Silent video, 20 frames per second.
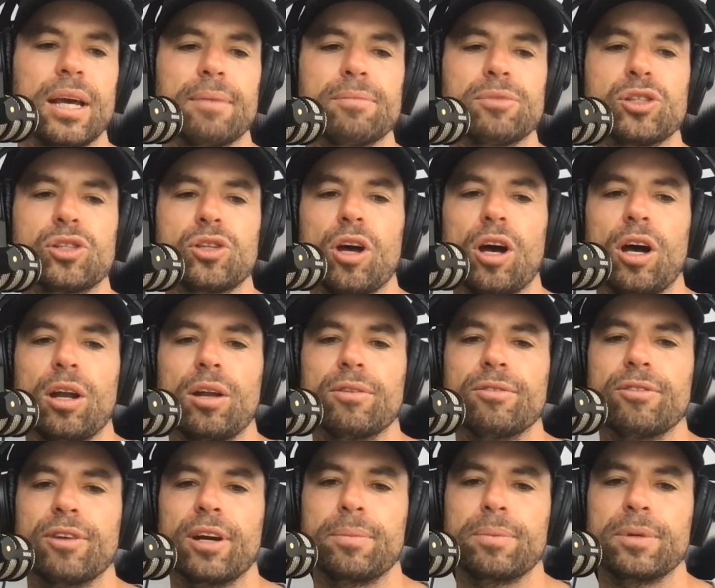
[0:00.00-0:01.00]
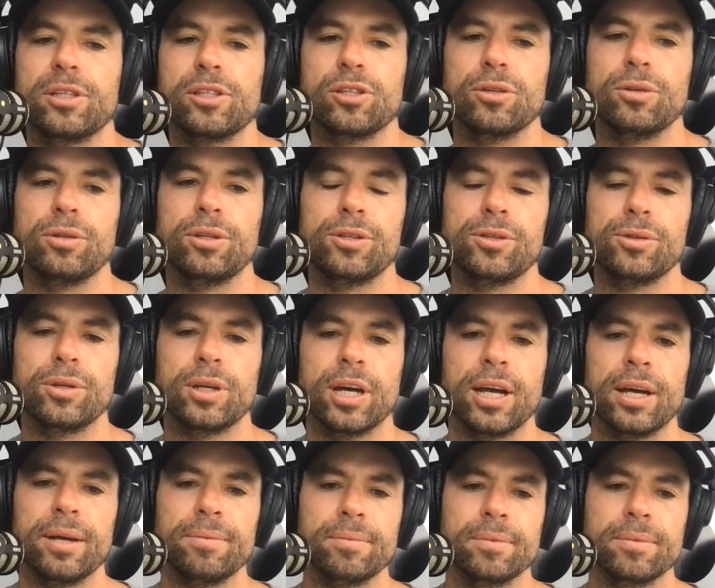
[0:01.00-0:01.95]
style of rugby suited your game?